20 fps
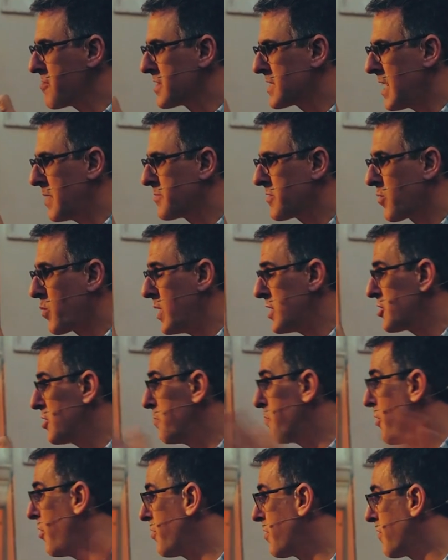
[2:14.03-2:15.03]
types of question,
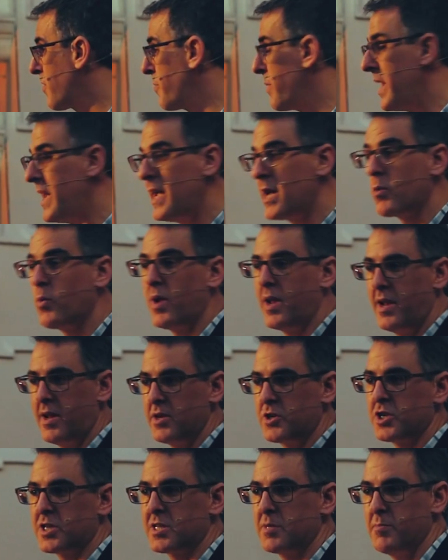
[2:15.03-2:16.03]
both of them equally
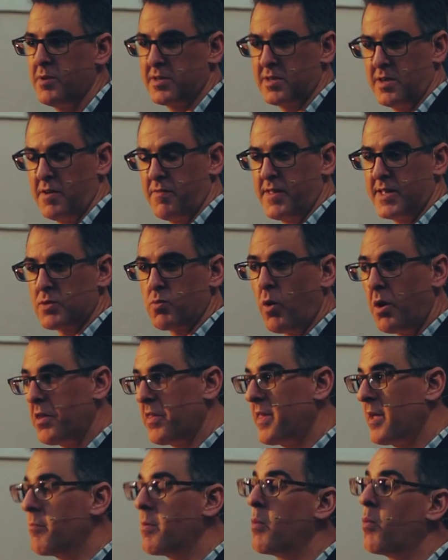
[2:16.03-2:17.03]
legitimate. And if there's one
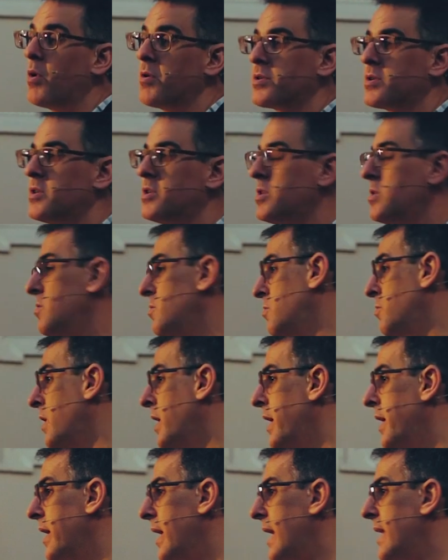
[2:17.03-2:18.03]
thing we want to do
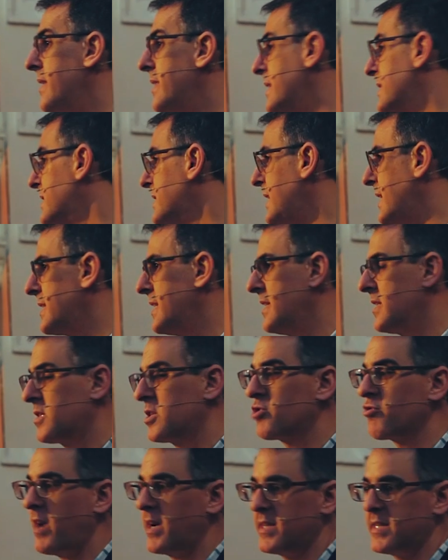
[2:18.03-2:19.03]
in this setting is to
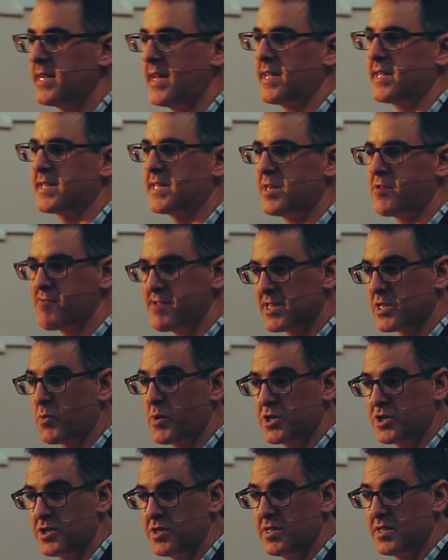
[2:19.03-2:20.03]
try to take serious
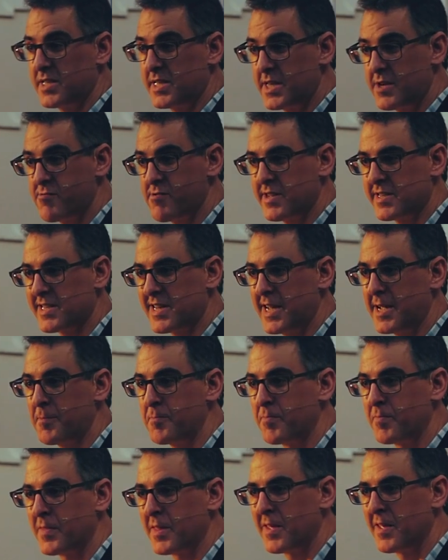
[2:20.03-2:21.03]
questions seriously,
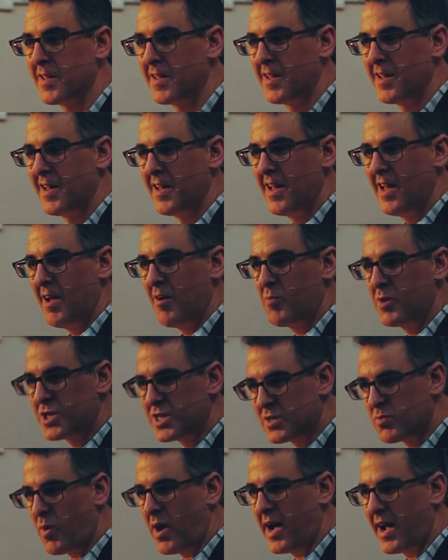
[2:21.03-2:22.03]
and which is
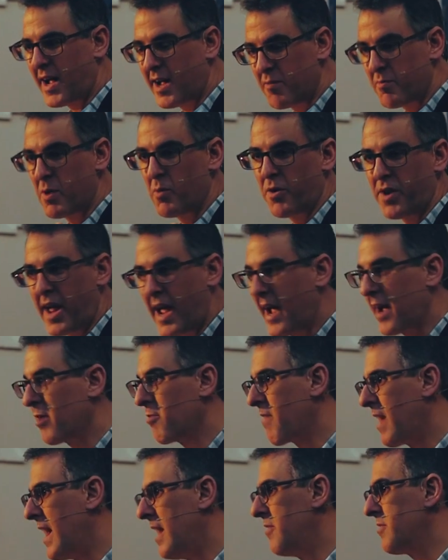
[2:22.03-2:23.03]
why we want to hang
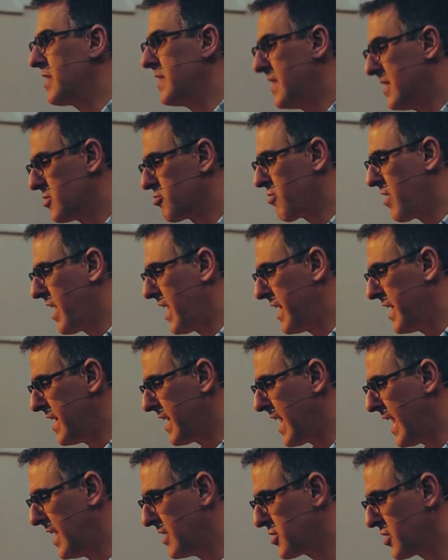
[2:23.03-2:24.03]
around and then try and
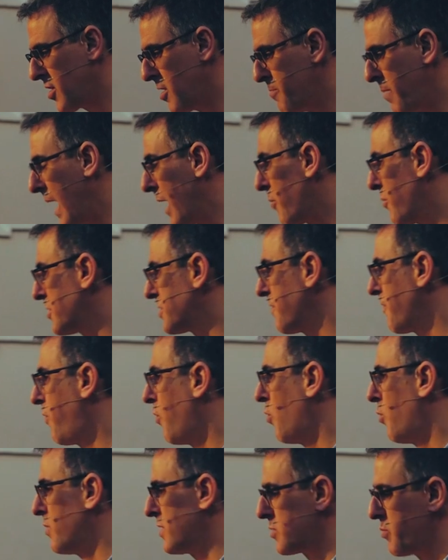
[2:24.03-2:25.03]
engage and go backwards and
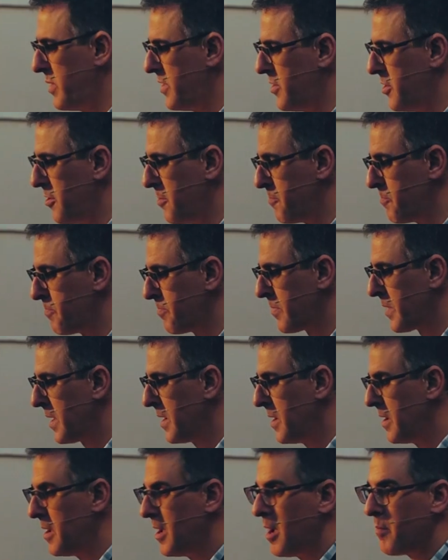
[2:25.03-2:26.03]
forwards with you.
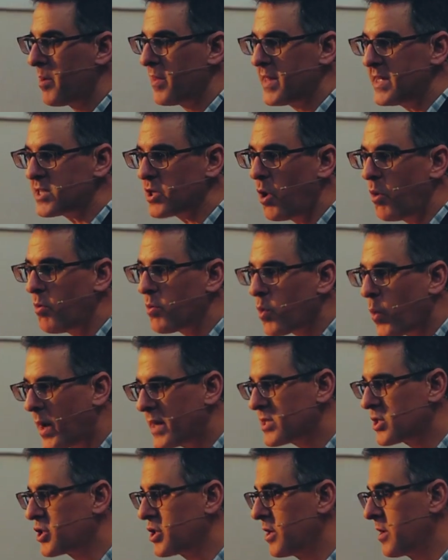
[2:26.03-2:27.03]
But this whole
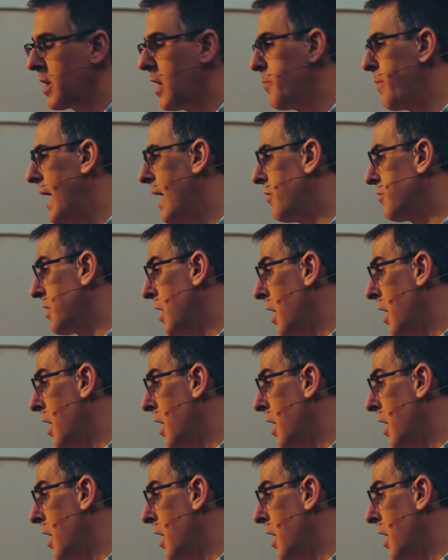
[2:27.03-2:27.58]
question about,